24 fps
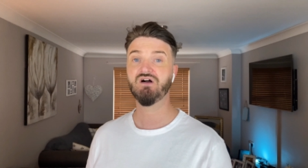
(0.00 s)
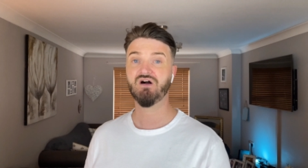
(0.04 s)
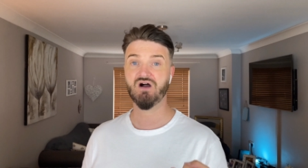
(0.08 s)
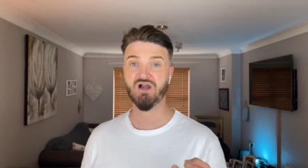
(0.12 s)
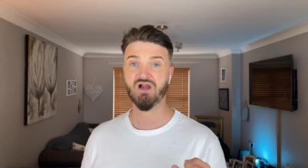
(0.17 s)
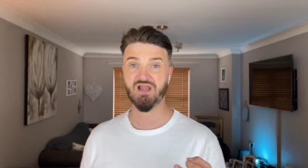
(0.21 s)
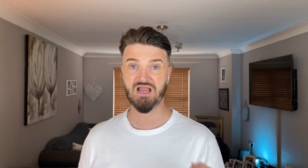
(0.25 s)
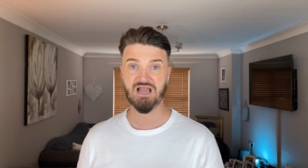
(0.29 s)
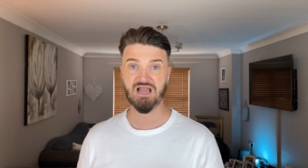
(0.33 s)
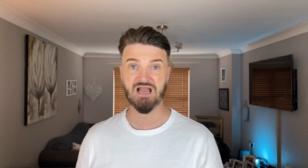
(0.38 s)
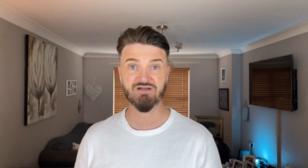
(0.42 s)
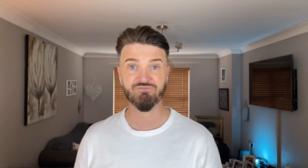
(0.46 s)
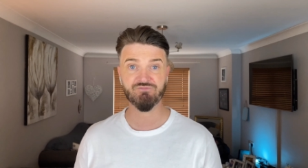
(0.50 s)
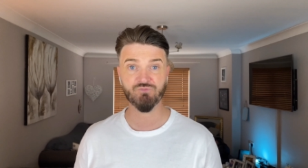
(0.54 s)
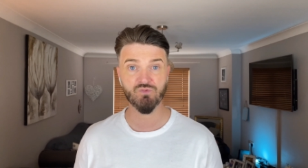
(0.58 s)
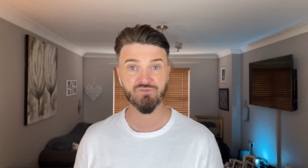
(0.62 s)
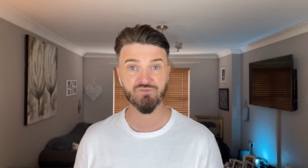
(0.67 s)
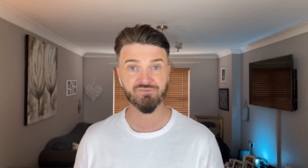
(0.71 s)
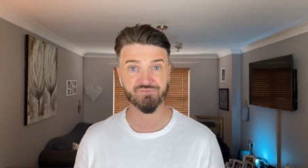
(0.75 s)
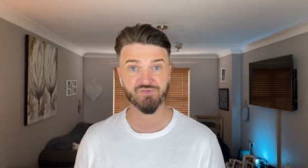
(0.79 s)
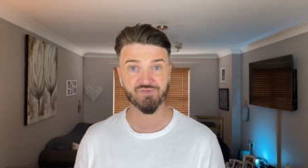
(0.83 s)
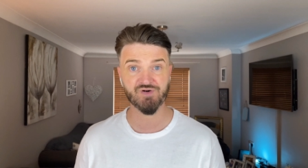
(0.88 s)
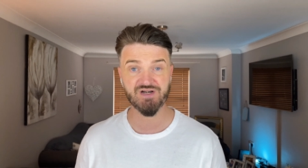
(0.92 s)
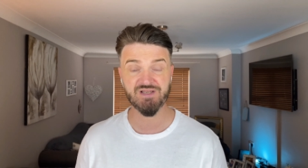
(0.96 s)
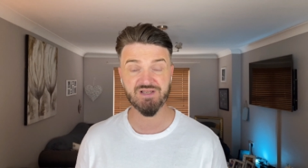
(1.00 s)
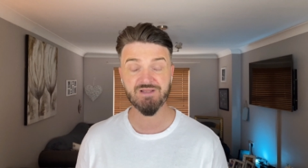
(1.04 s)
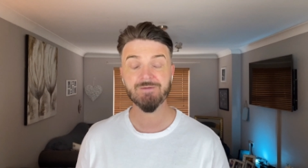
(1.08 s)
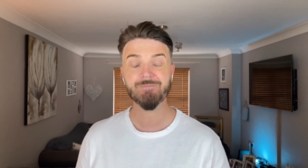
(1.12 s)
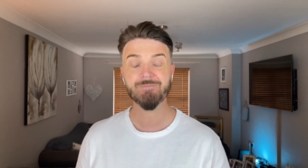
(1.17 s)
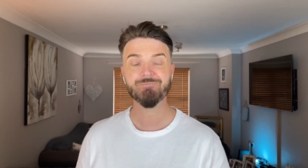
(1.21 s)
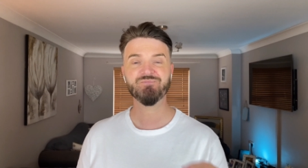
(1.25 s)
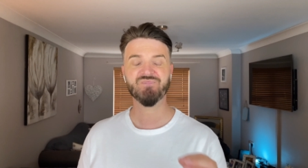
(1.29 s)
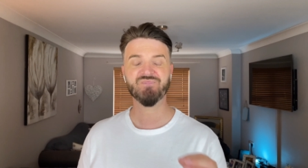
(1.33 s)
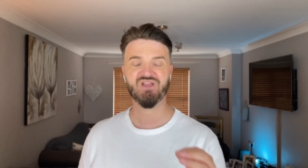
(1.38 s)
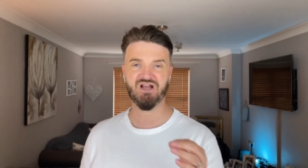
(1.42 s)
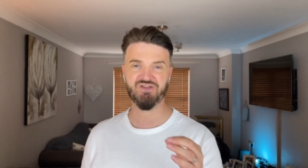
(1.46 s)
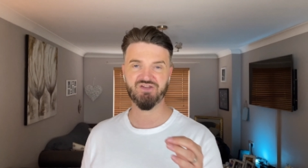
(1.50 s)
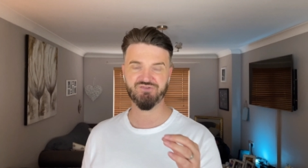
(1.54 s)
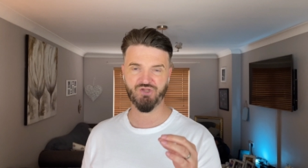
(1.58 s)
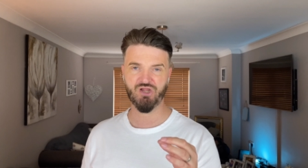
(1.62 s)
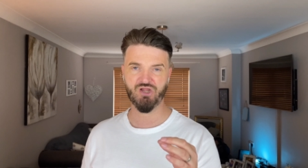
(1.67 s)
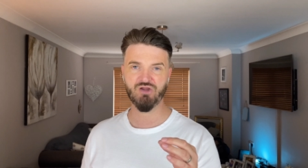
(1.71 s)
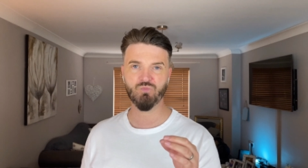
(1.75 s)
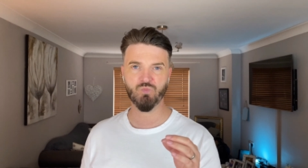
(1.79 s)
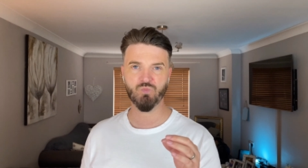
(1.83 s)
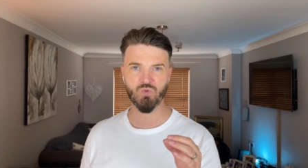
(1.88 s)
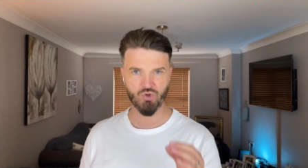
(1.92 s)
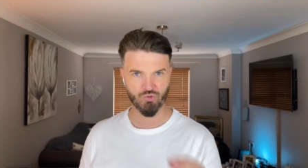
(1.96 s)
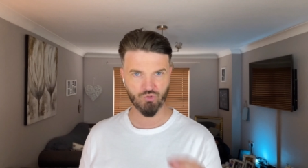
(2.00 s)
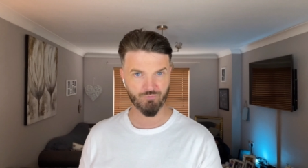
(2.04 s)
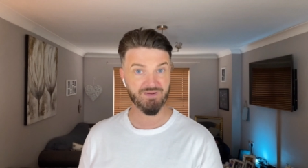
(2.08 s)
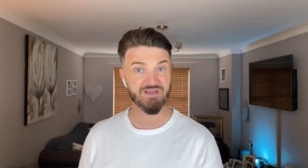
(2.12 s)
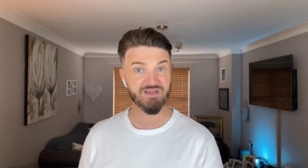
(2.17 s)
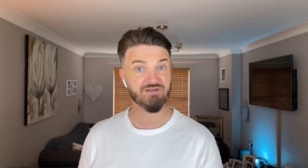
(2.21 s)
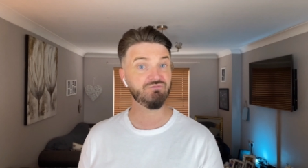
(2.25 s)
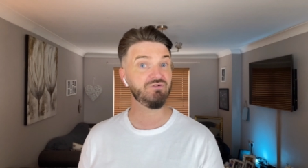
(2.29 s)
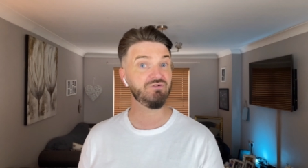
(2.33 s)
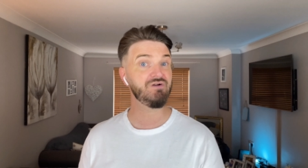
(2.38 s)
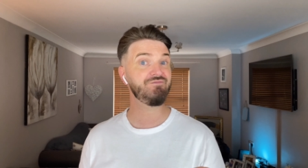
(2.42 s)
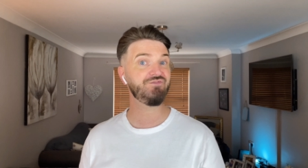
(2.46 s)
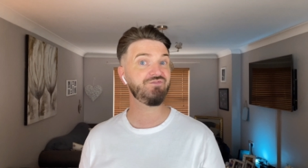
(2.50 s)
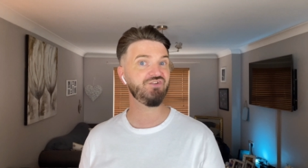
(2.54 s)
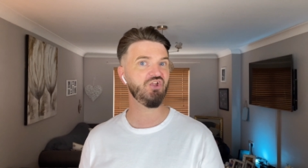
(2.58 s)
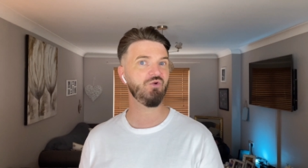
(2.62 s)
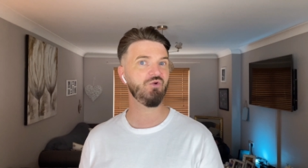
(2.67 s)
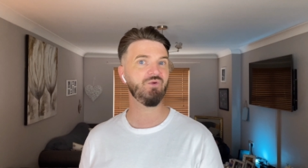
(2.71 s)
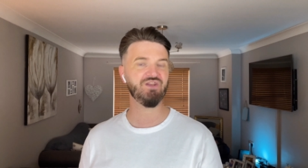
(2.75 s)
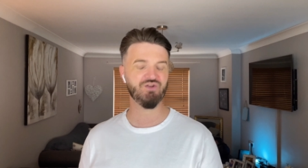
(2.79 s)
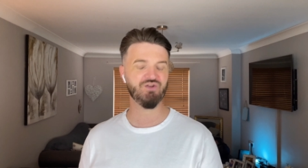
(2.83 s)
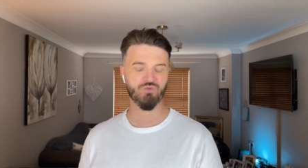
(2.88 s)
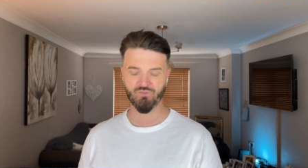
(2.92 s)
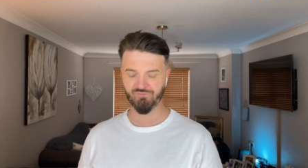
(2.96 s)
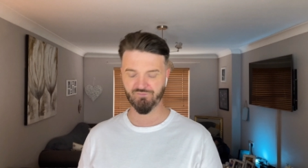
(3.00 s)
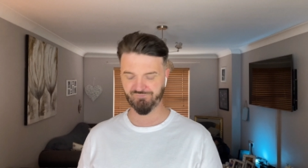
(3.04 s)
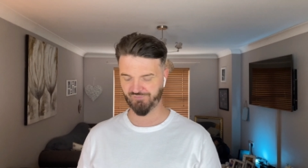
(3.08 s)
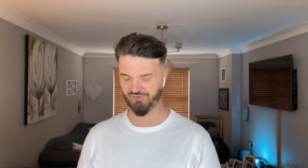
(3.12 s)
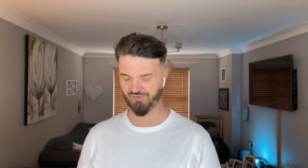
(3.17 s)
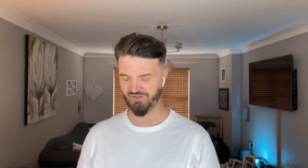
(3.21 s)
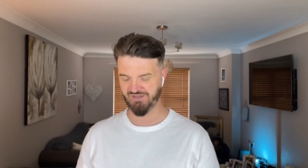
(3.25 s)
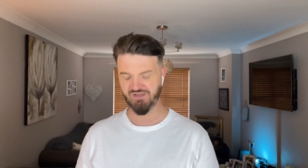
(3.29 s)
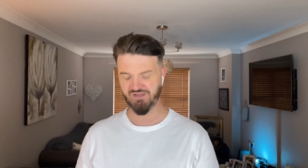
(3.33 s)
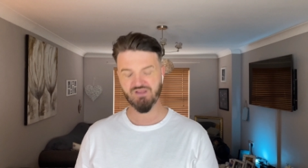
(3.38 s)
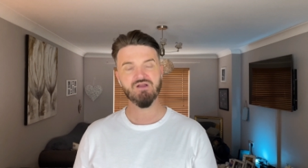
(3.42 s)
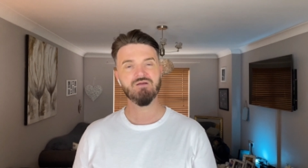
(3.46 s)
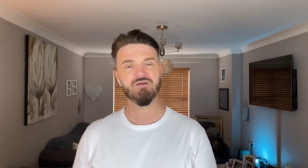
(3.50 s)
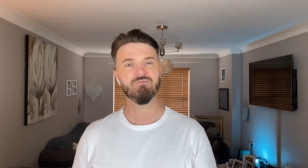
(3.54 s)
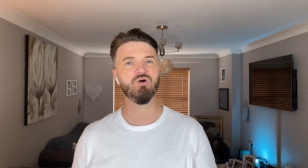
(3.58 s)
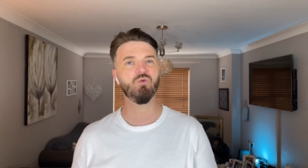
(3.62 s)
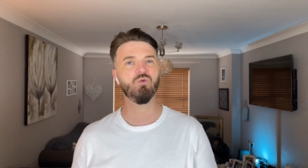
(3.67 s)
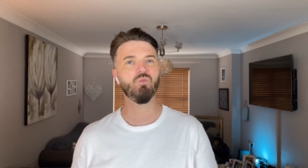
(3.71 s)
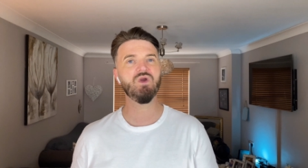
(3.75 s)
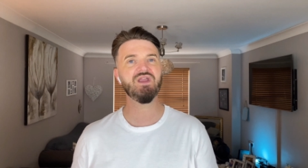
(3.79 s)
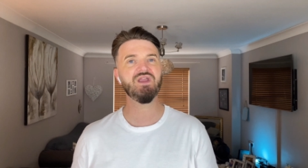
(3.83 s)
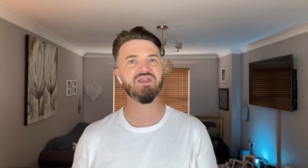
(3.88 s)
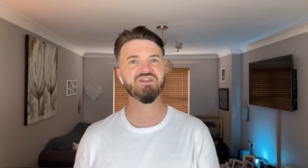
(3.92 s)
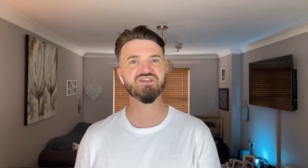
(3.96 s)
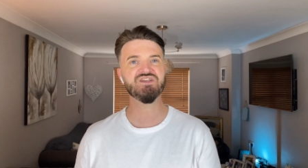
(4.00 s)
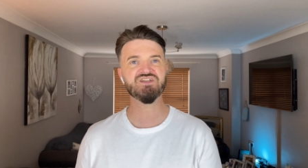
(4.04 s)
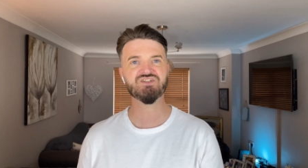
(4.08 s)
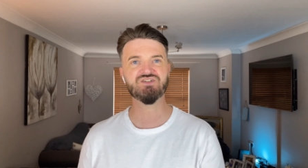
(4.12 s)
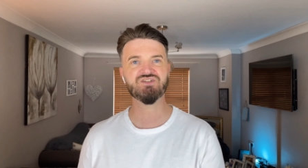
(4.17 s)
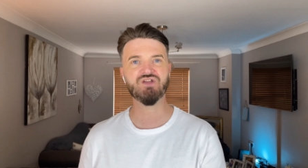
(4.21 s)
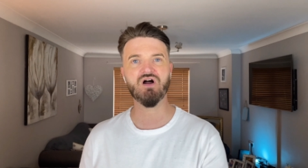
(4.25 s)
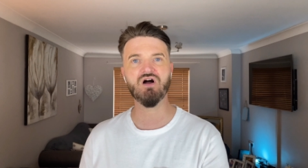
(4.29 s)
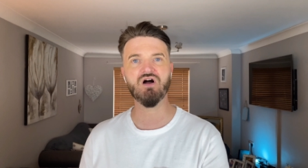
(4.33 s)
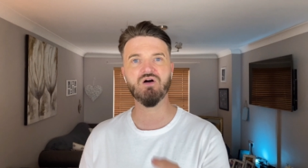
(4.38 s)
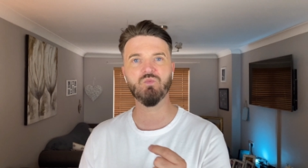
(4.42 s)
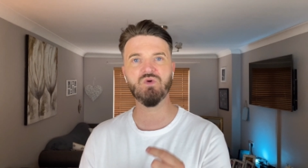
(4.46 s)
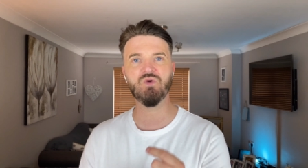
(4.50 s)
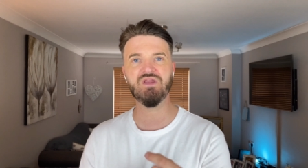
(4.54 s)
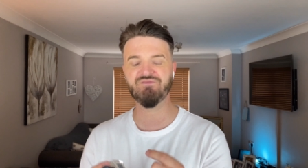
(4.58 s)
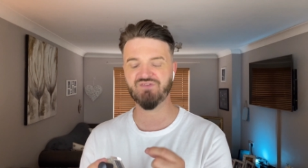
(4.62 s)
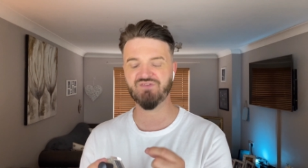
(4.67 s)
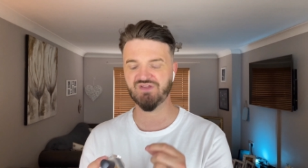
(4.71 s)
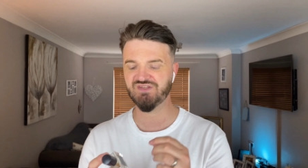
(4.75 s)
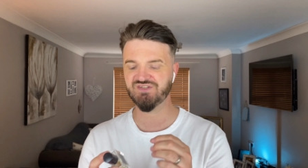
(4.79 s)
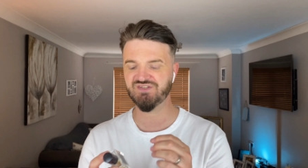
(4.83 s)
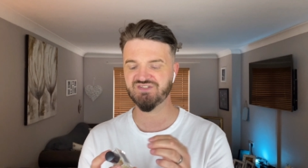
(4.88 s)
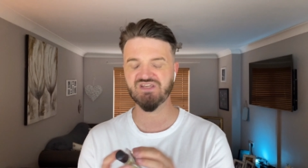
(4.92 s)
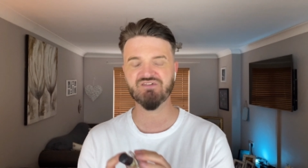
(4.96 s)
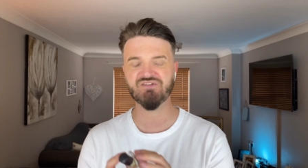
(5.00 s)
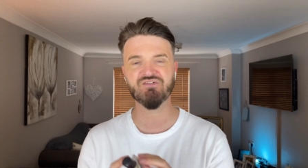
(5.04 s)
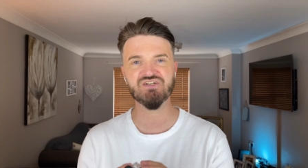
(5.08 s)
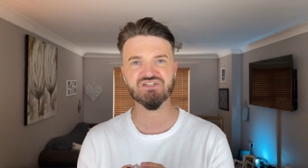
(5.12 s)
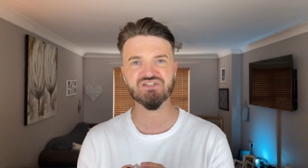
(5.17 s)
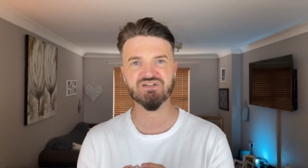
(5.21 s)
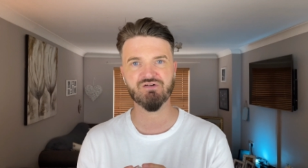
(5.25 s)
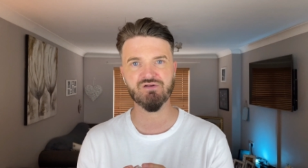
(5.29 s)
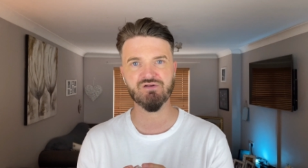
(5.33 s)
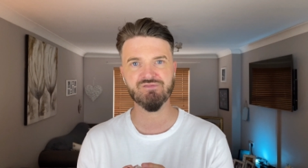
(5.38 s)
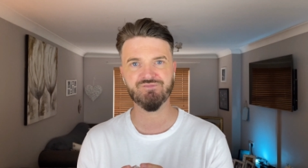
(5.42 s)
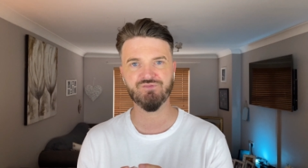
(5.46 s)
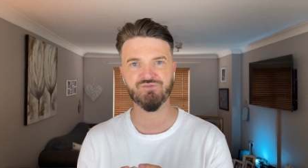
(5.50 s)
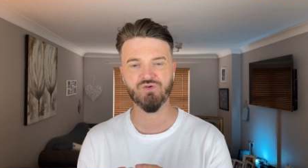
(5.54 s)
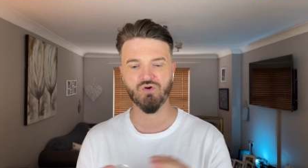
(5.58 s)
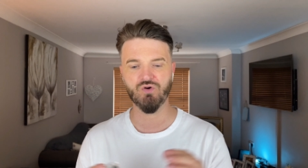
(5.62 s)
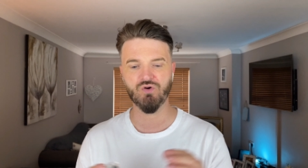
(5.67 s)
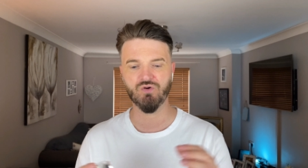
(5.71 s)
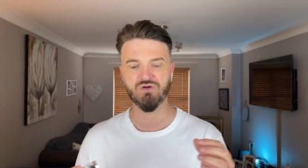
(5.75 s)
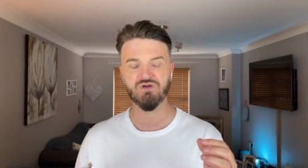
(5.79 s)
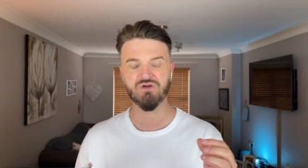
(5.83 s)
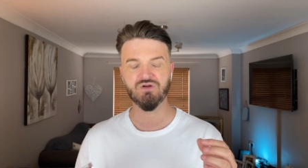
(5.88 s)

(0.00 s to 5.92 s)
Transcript: I have all three and I will be reviewing all three, but we're gonna start with 004.